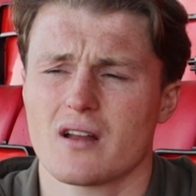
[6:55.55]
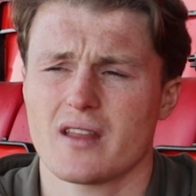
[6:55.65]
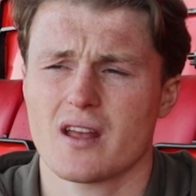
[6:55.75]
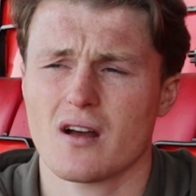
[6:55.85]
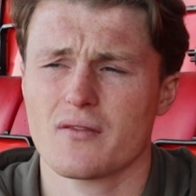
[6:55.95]

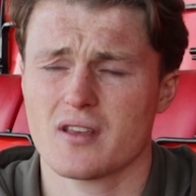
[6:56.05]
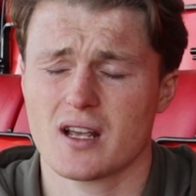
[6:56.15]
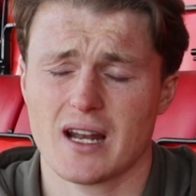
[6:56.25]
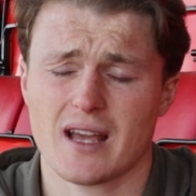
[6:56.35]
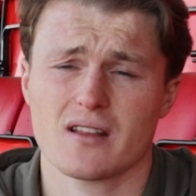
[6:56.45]
And then obviously
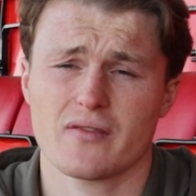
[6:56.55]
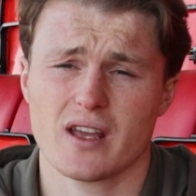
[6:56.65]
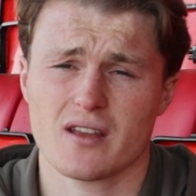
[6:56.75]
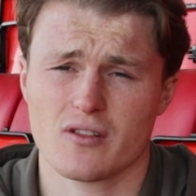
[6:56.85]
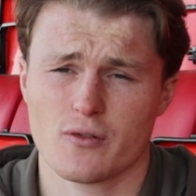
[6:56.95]

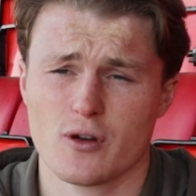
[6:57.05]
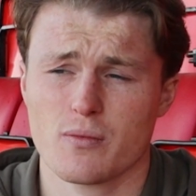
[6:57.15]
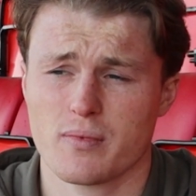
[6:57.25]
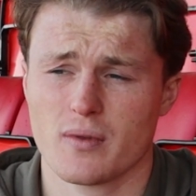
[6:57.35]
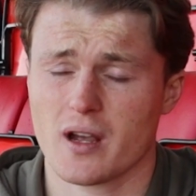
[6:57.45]
collectively as a
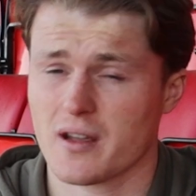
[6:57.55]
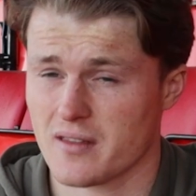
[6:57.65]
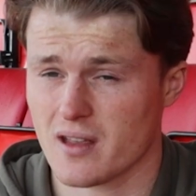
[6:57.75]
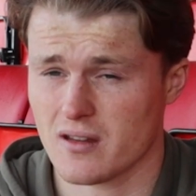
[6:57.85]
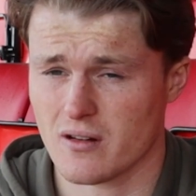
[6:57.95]
group, like I
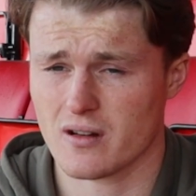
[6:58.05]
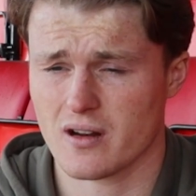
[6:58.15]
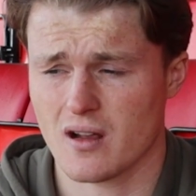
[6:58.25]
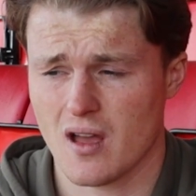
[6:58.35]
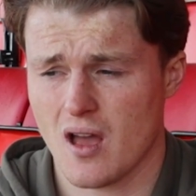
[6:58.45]
said to you
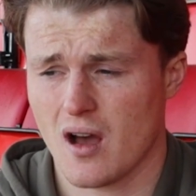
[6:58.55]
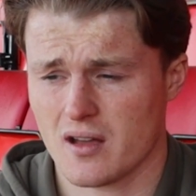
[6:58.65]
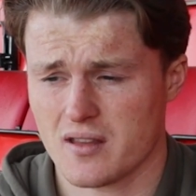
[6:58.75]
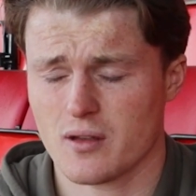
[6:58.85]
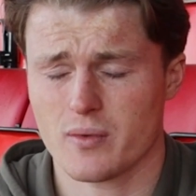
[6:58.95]
earlier,
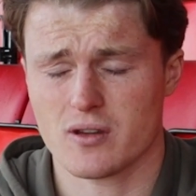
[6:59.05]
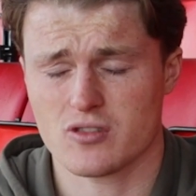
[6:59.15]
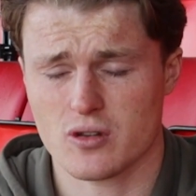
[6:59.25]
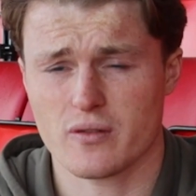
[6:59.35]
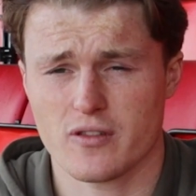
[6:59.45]
I think we are
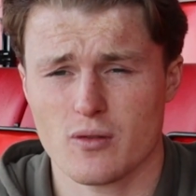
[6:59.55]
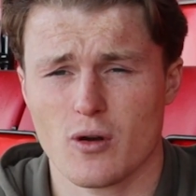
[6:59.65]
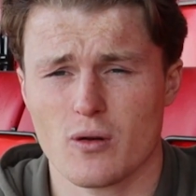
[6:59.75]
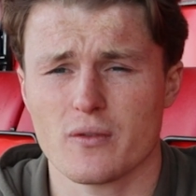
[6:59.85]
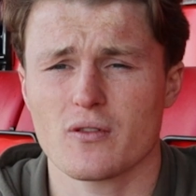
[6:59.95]
due a few
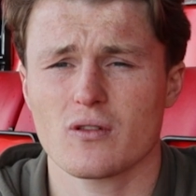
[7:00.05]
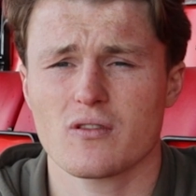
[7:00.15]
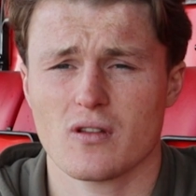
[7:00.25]
more results.